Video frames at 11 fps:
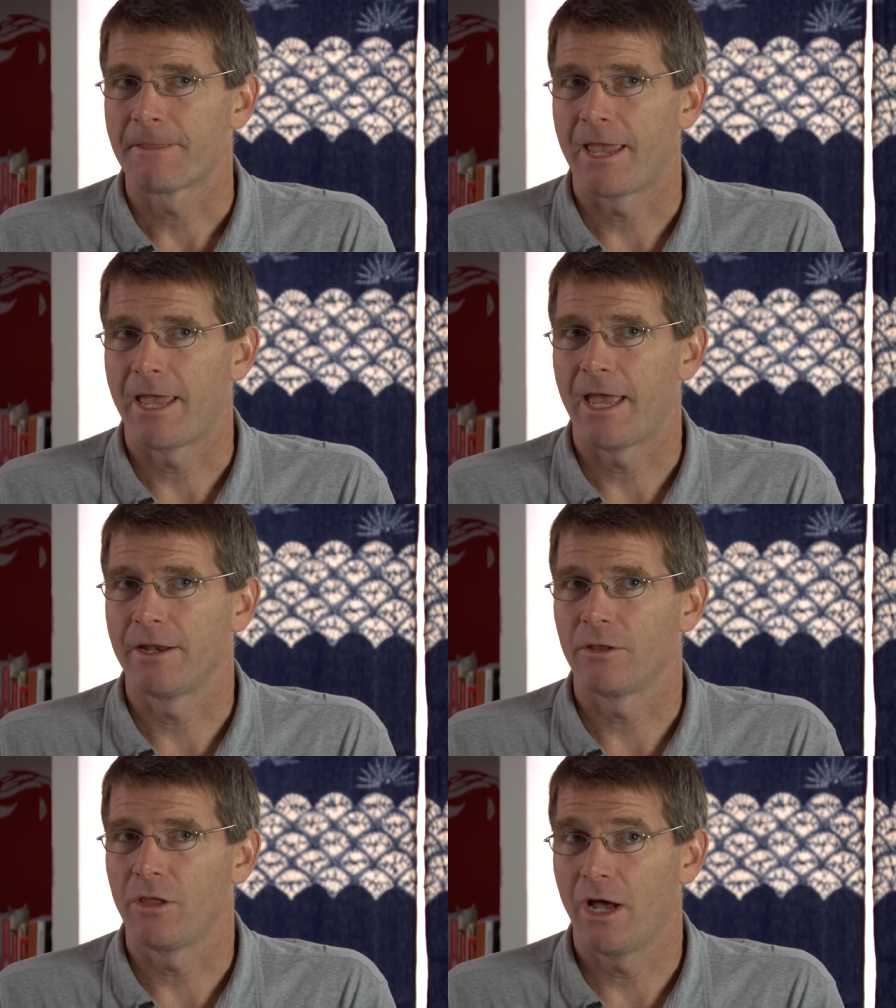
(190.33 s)

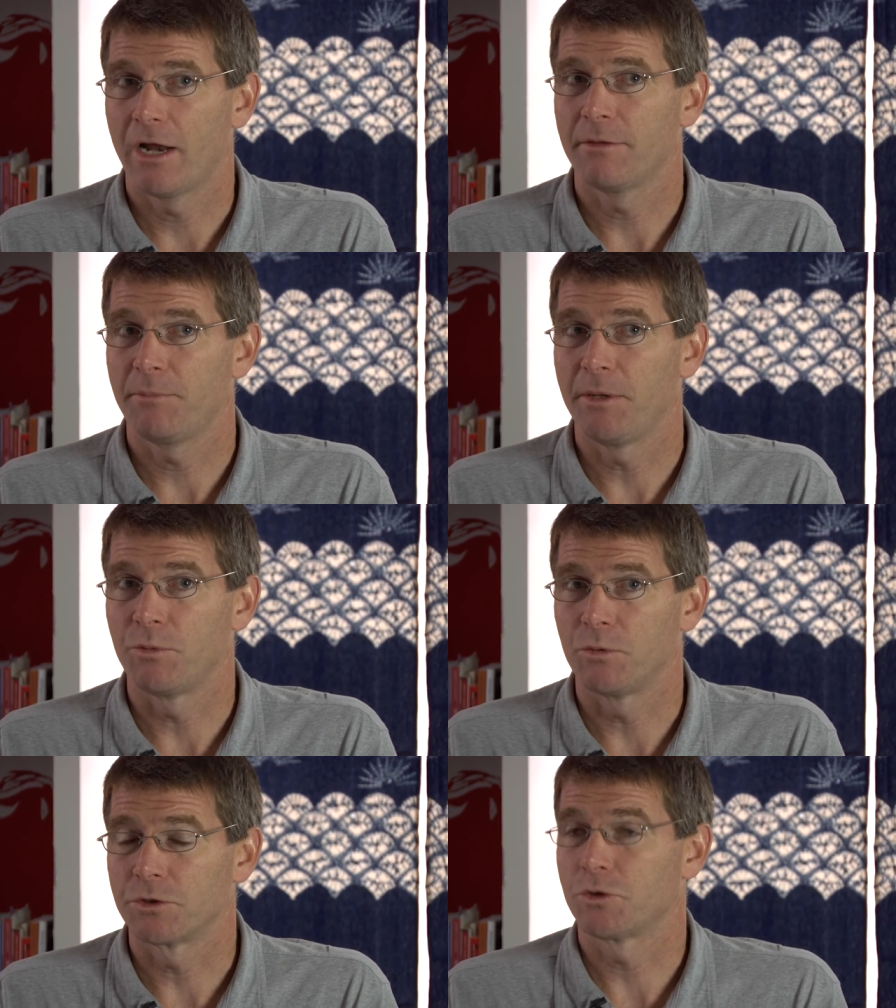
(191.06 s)
and a lot of the
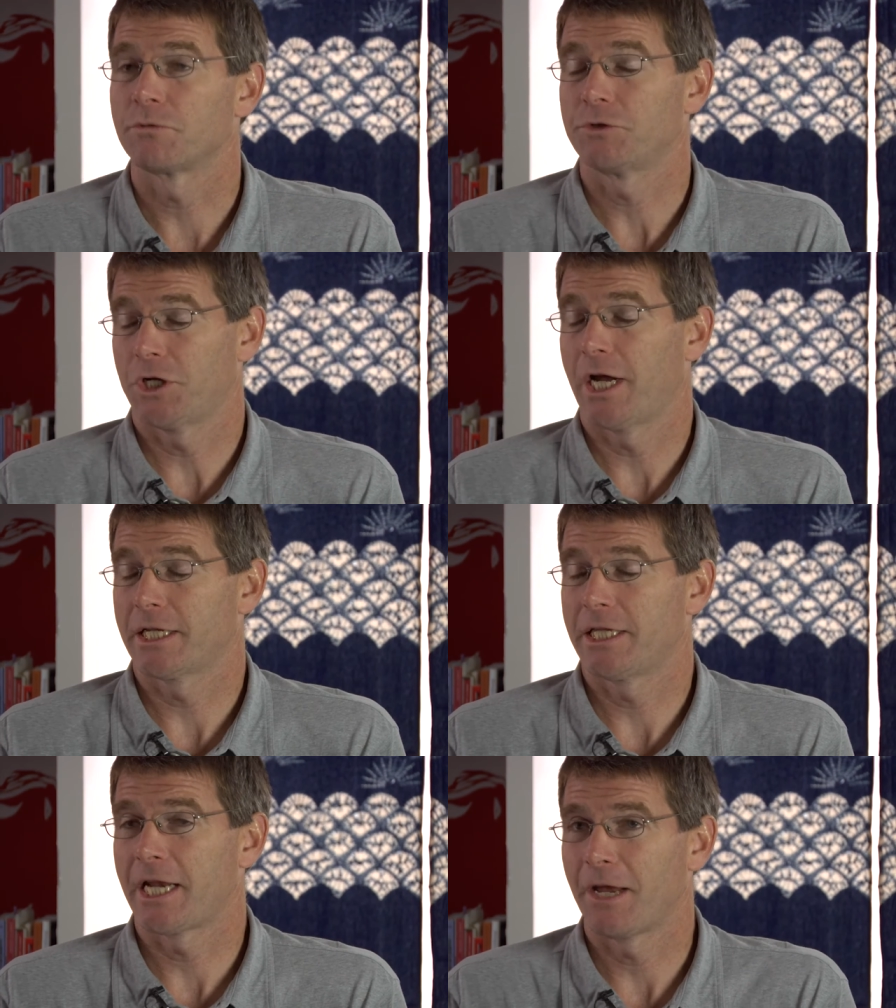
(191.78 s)
people were sort of
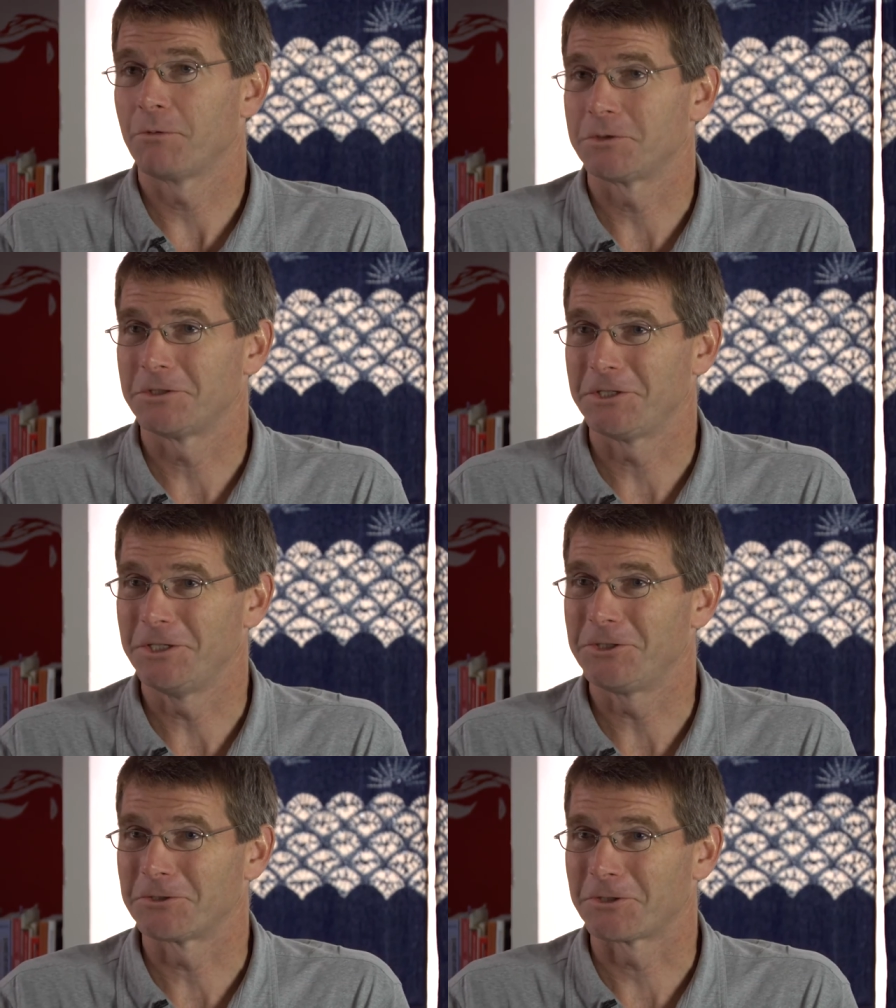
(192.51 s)
shocked that I was the
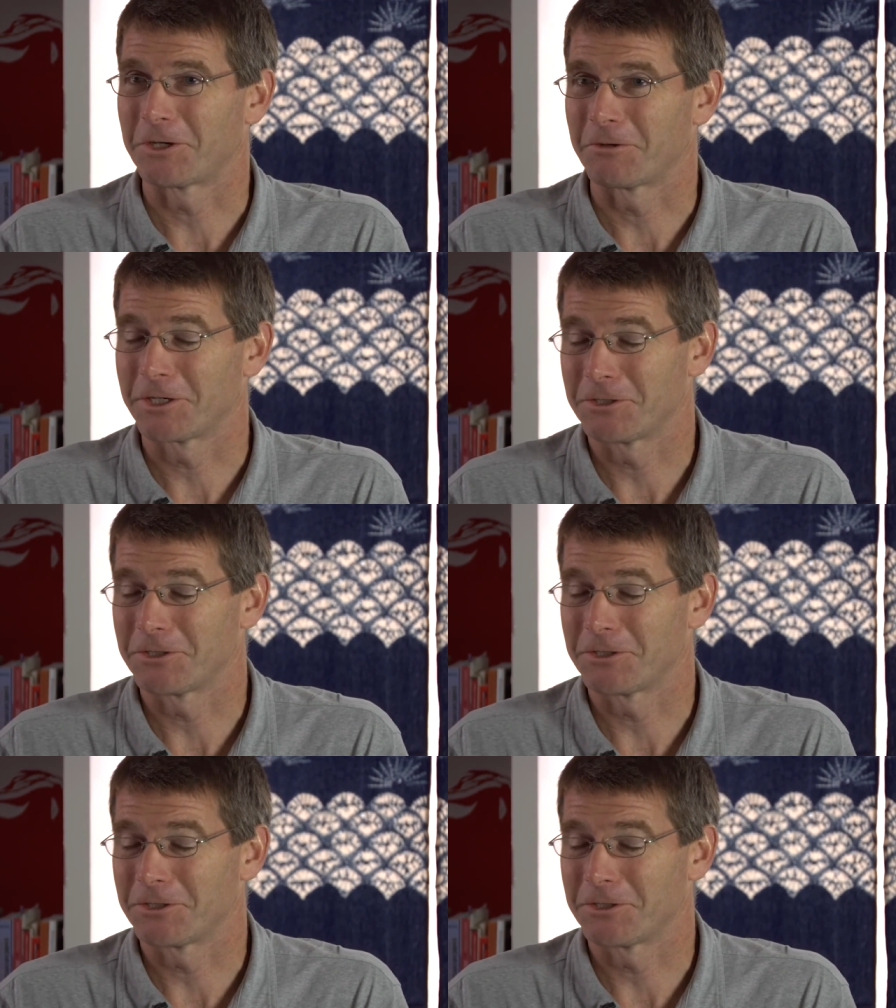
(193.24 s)
teacher there, right?